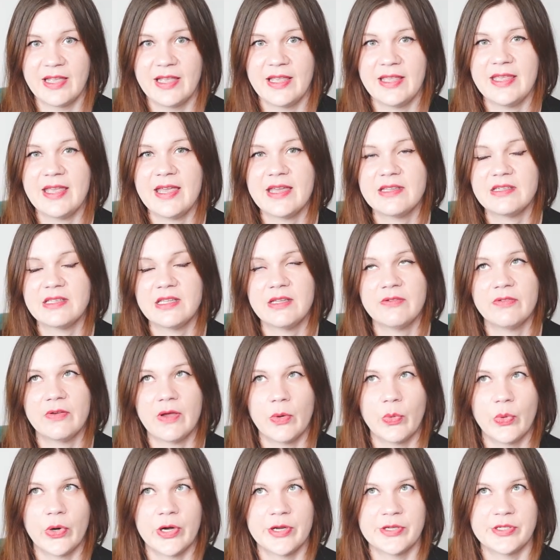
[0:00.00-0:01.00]
Yet, if
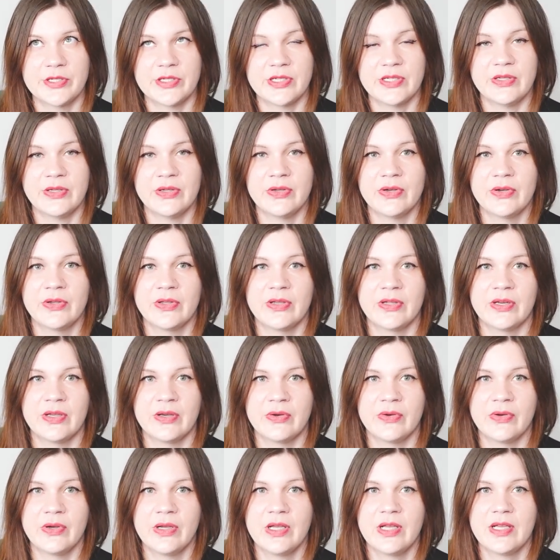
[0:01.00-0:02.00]
I were to, you
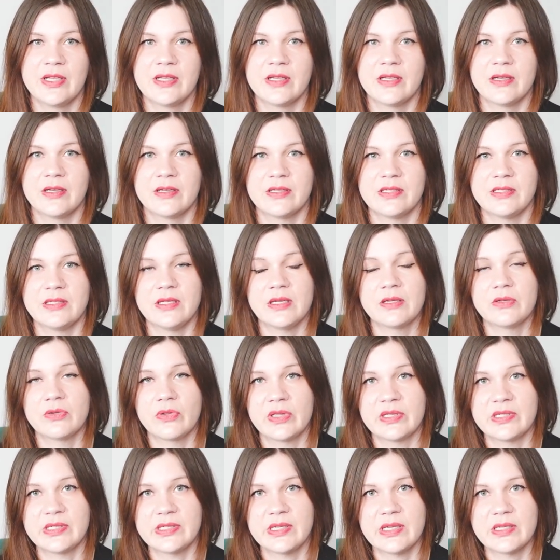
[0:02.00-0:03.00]
know, uh, stick to
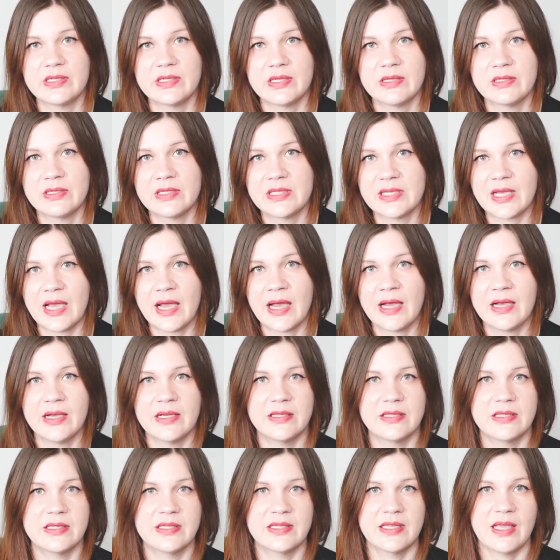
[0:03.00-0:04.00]
the seasons,
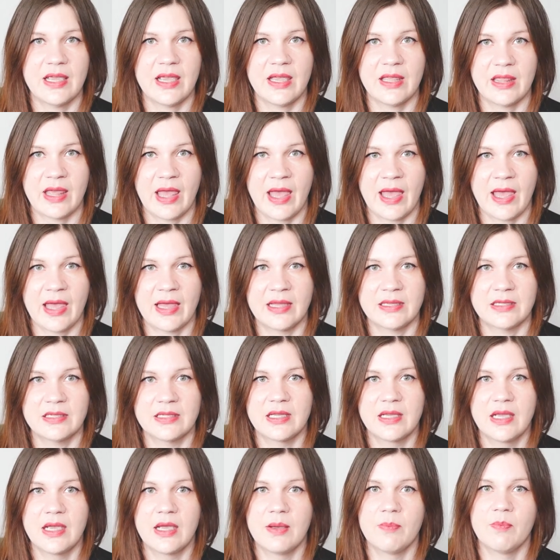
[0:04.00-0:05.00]
I'd say
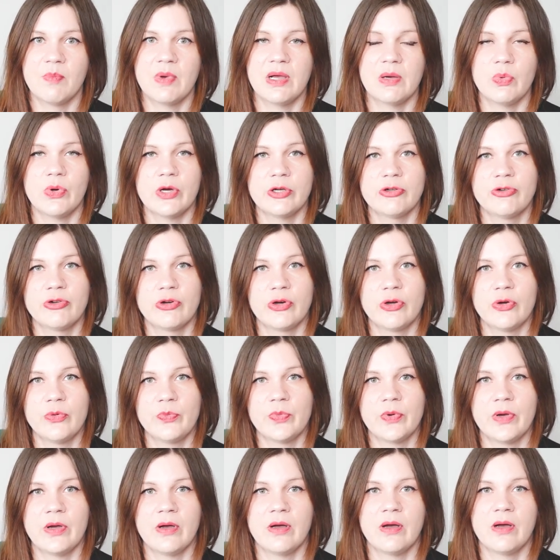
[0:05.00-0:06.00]
that my
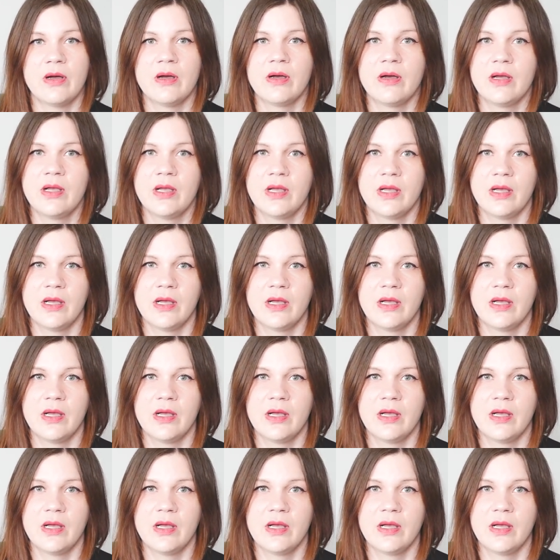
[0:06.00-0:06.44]
wardrobe uh,